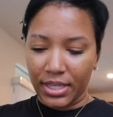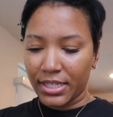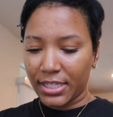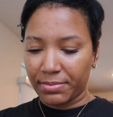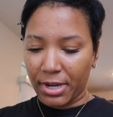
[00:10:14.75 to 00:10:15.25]

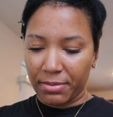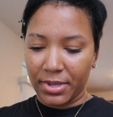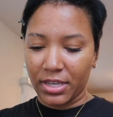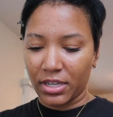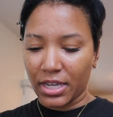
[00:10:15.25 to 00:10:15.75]
This is about to be
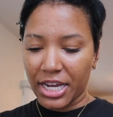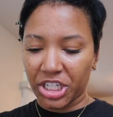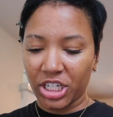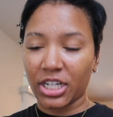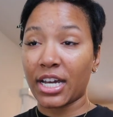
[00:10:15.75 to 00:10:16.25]
good. I
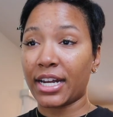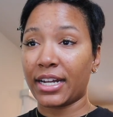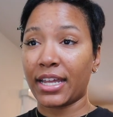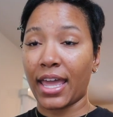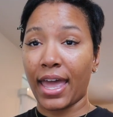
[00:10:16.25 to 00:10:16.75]
should have cut
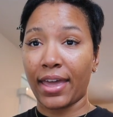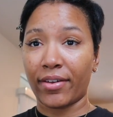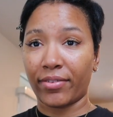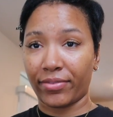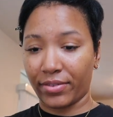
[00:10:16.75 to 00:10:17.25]
it in
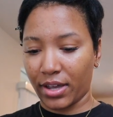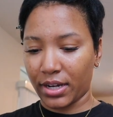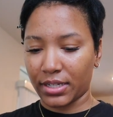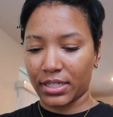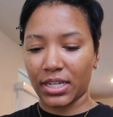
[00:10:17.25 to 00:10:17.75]
half,
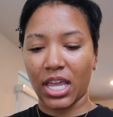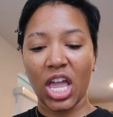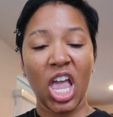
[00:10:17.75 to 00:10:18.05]
honestly.